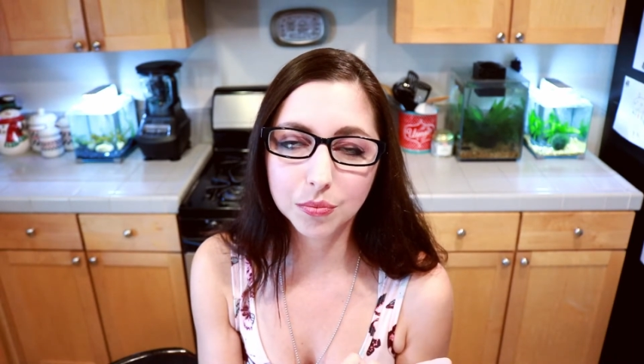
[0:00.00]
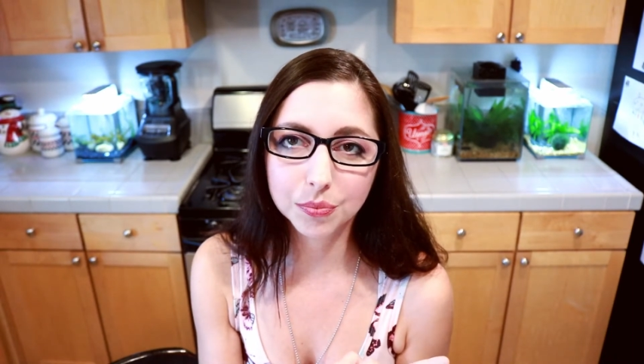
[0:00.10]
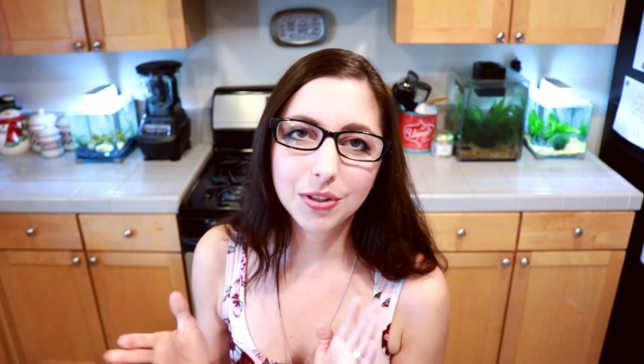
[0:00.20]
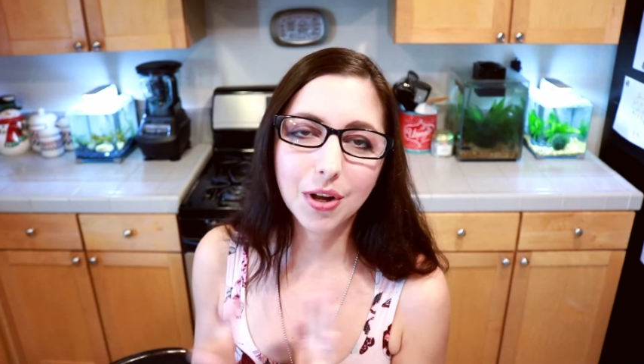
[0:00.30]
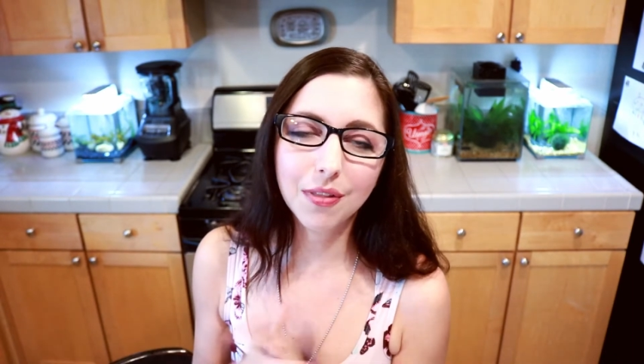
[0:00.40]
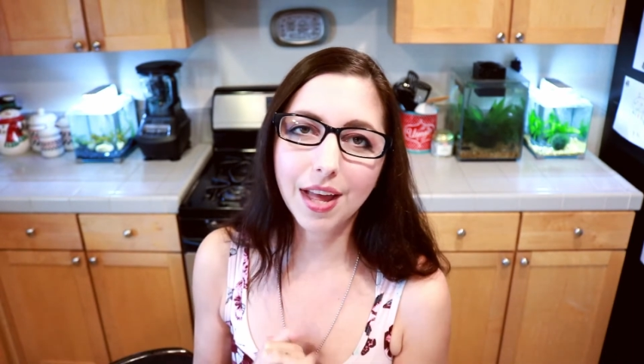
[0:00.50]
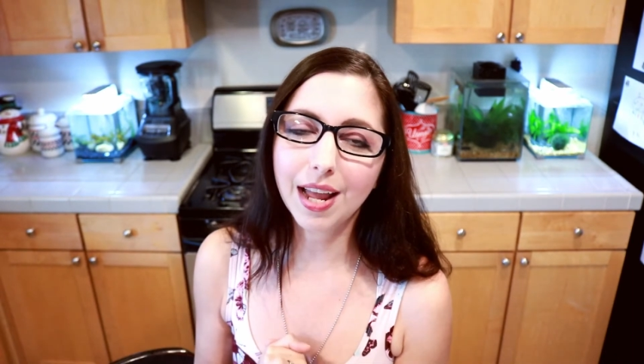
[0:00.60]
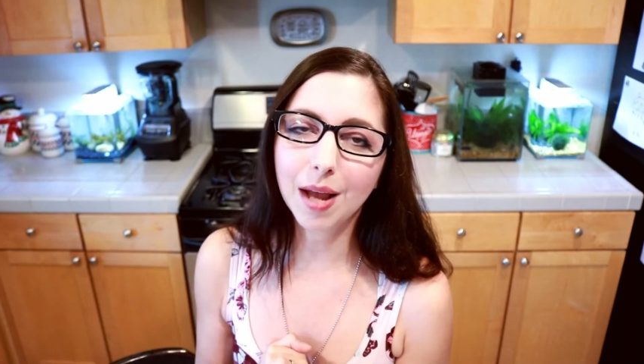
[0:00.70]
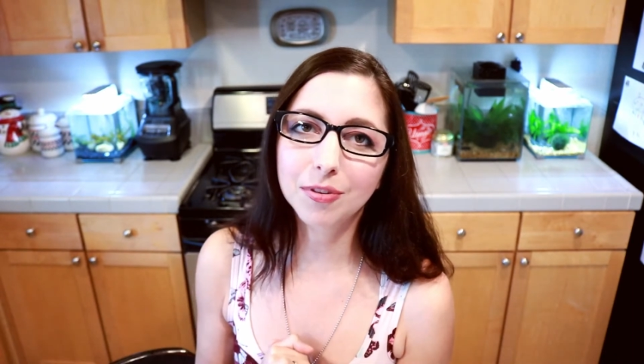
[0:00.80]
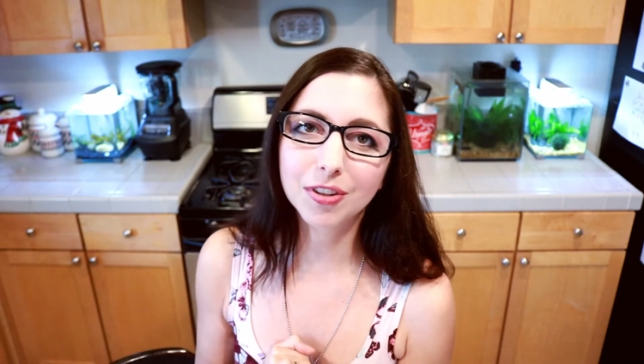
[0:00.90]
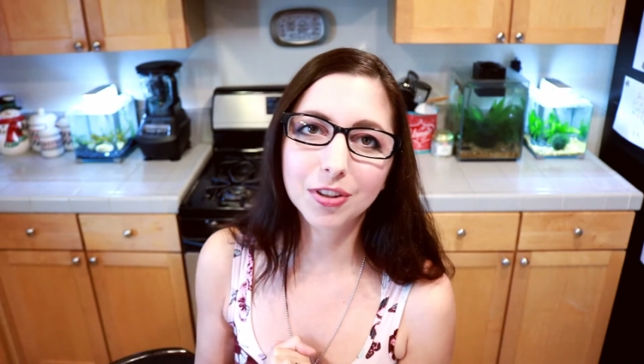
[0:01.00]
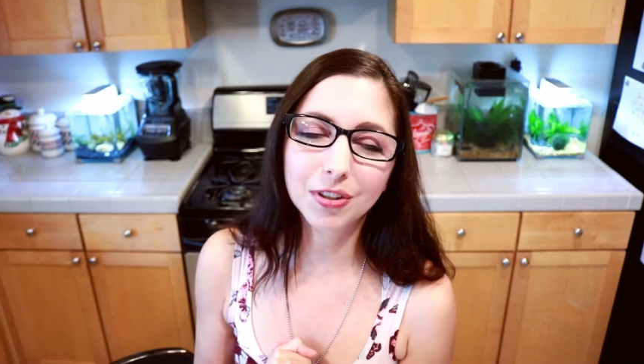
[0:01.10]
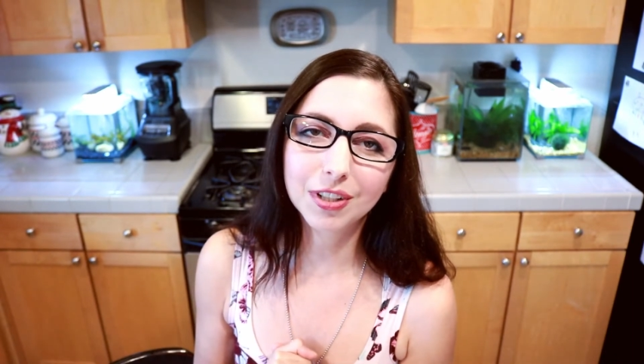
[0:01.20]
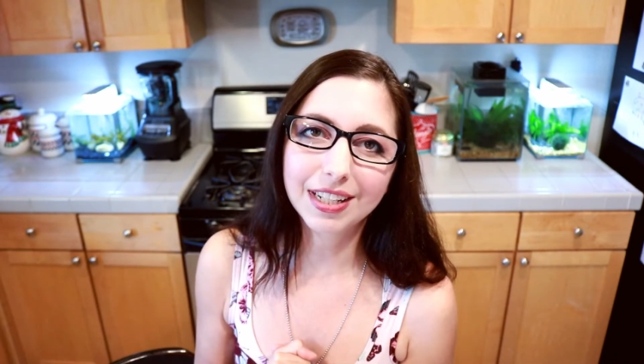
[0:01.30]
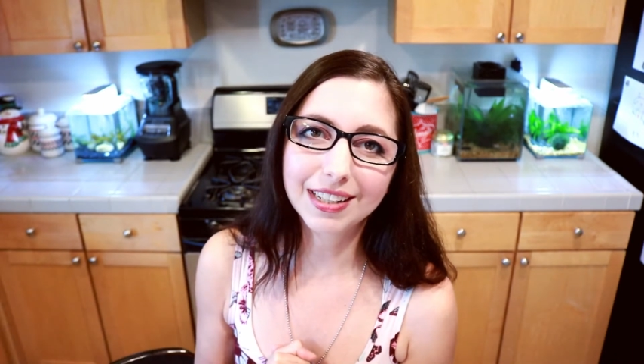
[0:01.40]
You know that
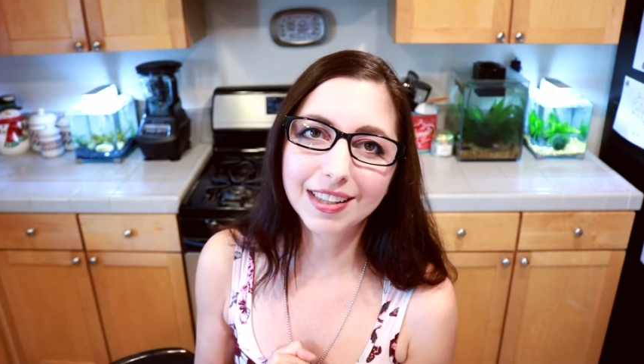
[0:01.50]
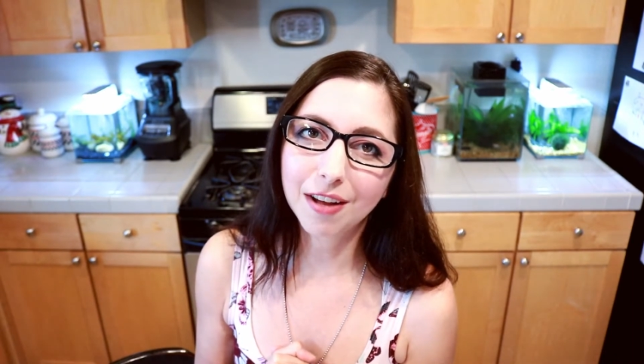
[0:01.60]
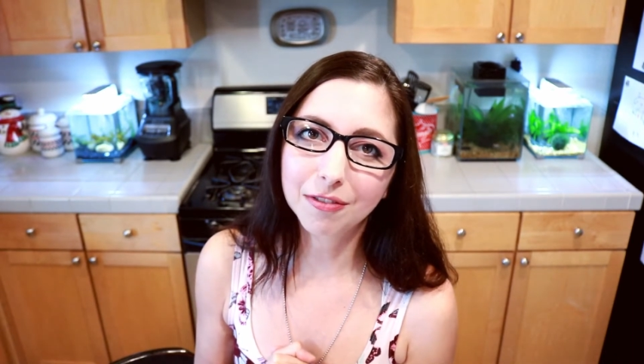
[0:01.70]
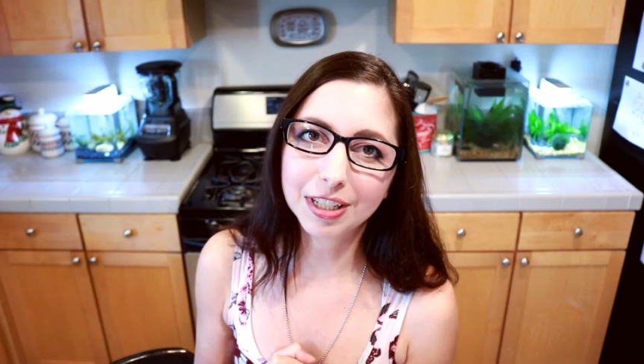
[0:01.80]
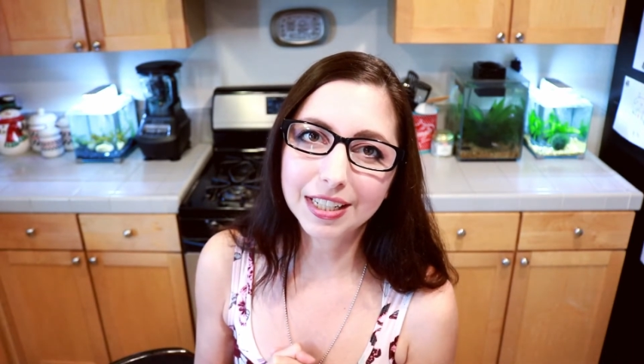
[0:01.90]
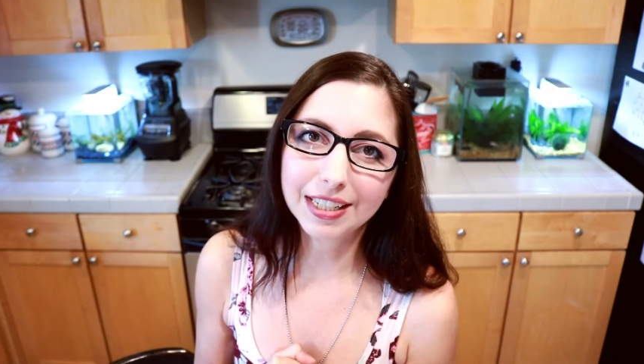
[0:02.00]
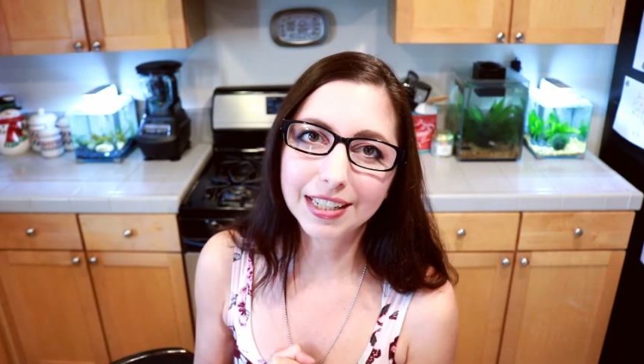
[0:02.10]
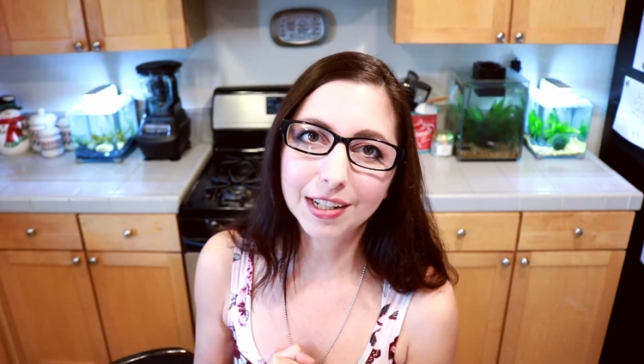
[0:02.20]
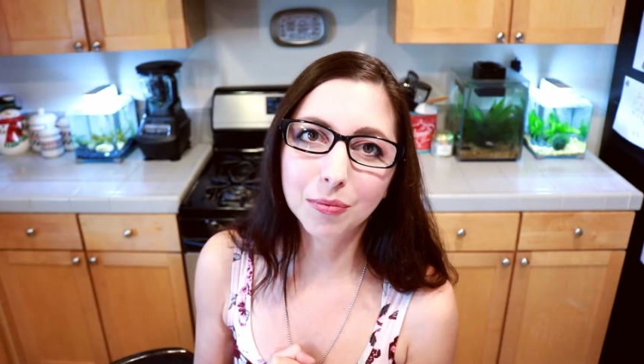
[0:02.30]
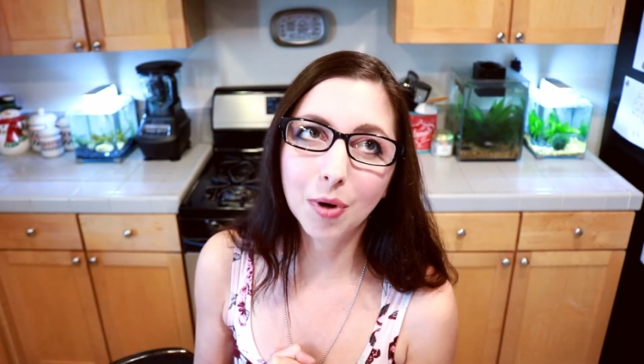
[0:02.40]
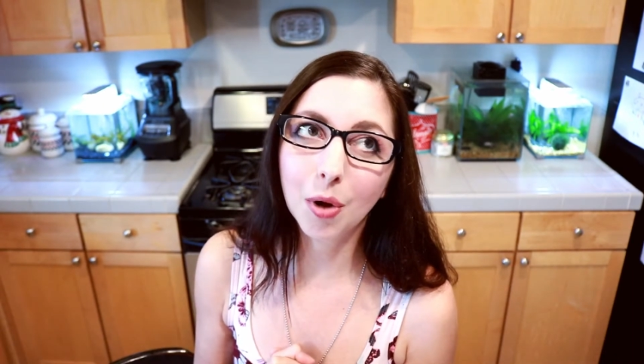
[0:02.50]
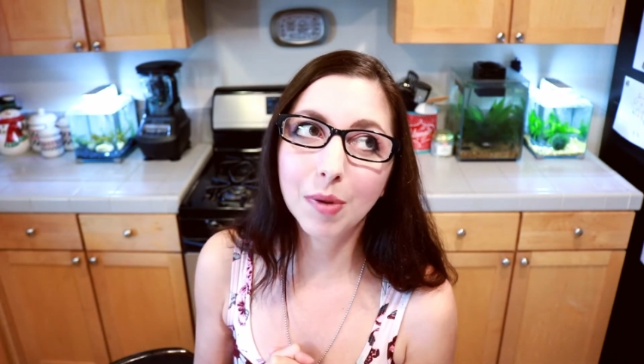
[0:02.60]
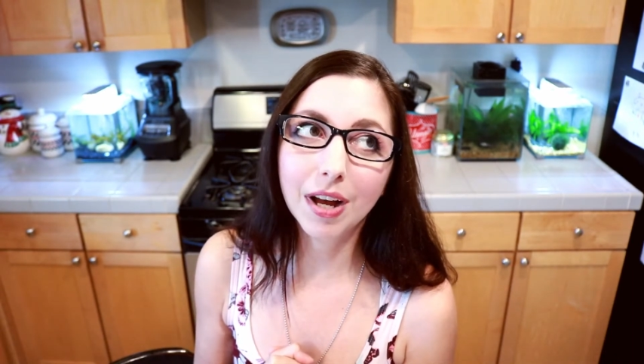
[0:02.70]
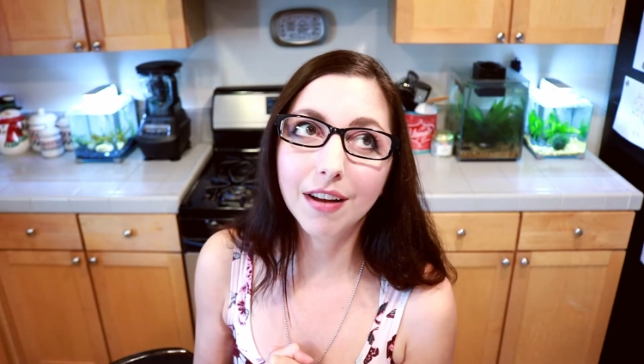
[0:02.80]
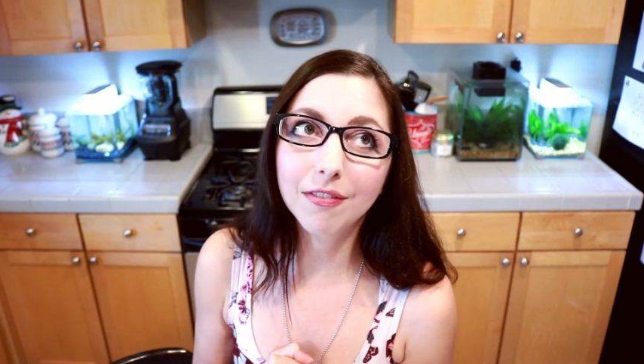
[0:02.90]
absolutely lovely
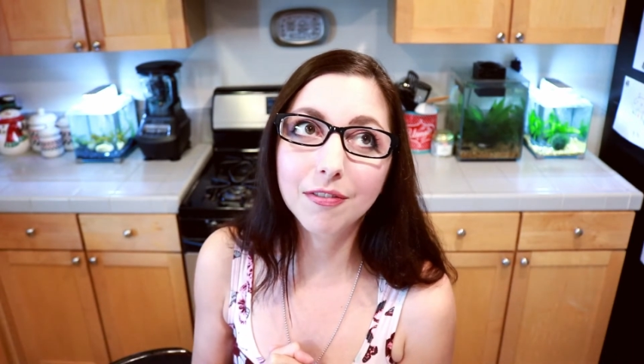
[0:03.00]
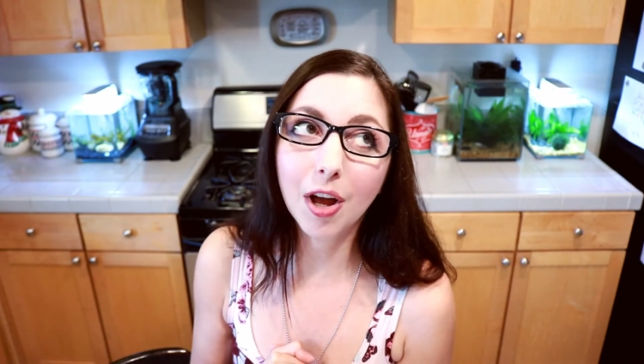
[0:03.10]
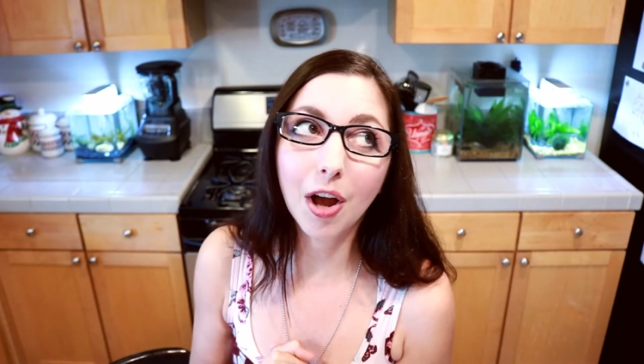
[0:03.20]
aroma of